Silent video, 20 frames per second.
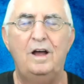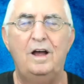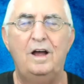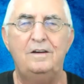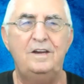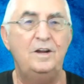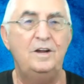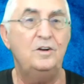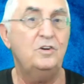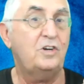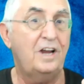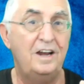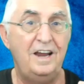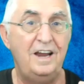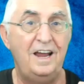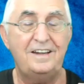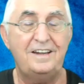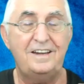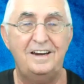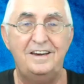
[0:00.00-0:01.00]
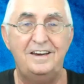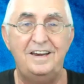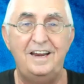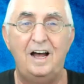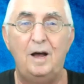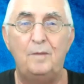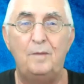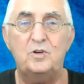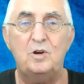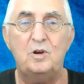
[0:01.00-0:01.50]
disconnected the
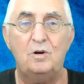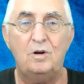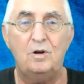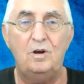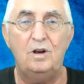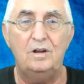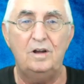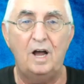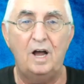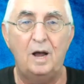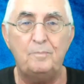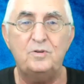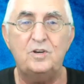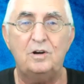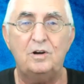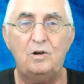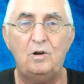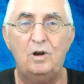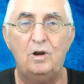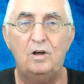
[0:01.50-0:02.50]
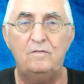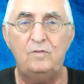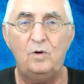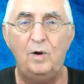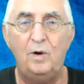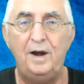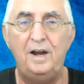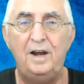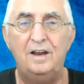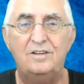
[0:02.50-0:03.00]
obstacle
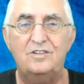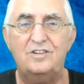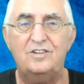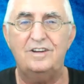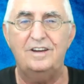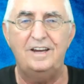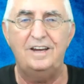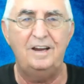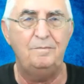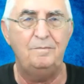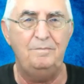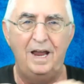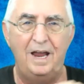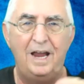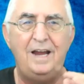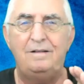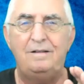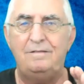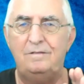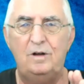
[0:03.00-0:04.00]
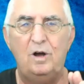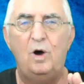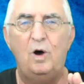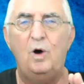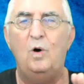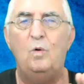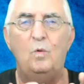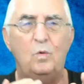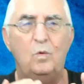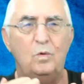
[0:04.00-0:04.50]
avoidance, it may
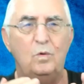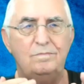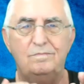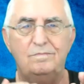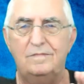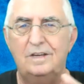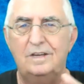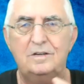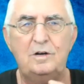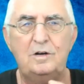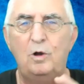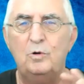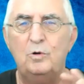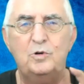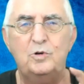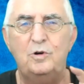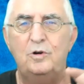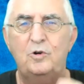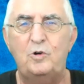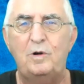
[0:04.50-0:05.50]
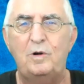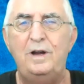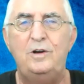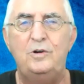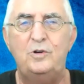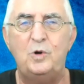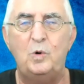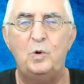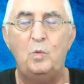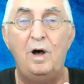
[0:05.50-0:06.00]
go as close to a tree
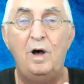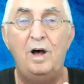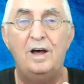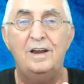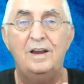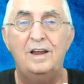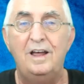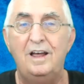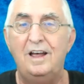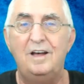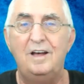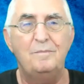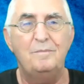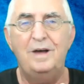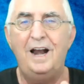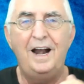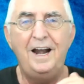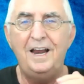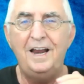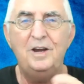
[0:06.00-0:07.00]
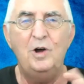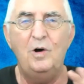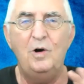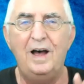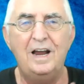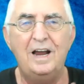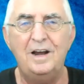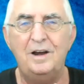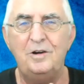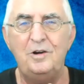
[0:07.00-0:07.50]
as you want. But I didn't know
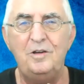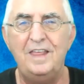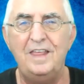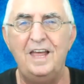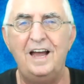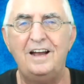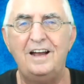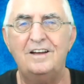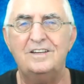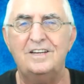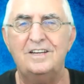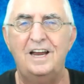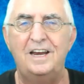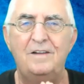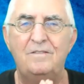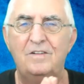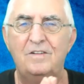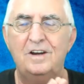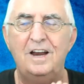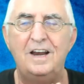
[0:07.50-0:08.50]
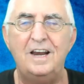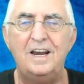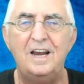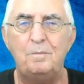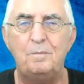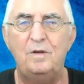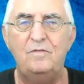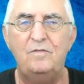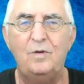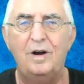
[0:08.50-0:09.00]
how to do that because I'd never done
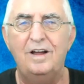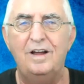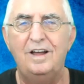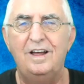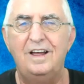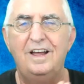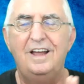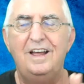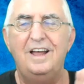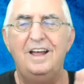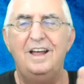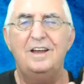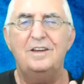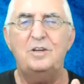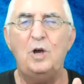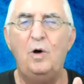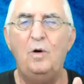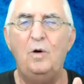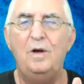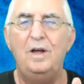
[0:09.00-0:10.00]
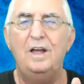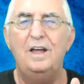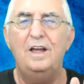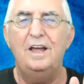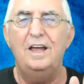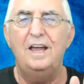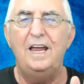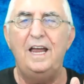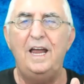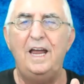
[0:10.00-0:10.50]
that before. So
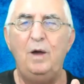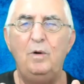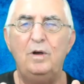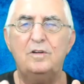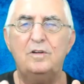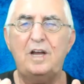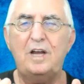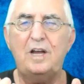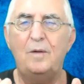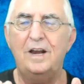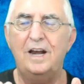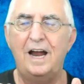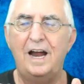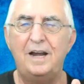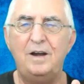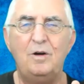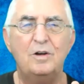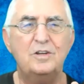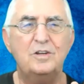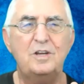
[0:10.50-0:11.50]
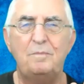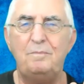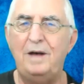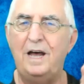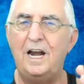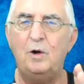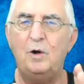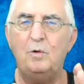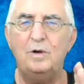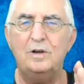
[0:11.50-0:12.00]
it was coming. I noticed the
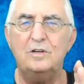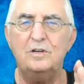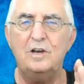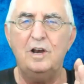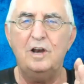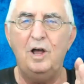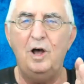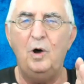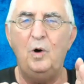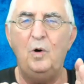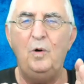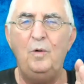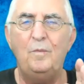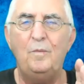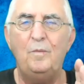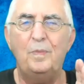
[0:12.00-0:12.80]
battery was low.